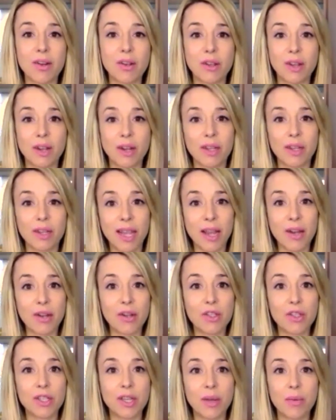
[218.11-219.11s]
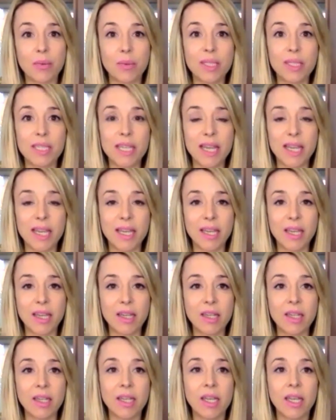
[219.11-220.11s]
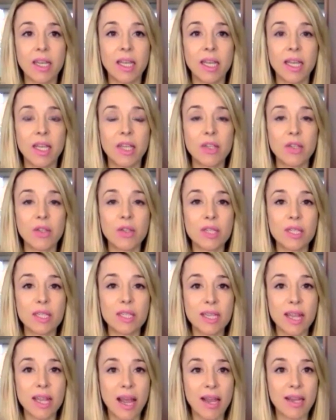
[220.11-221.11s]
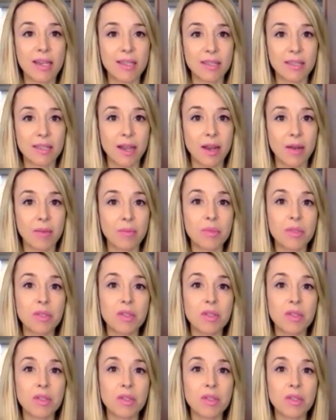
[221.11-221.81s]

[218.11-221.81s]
a lot of the energy that we take in, it uses enzymes.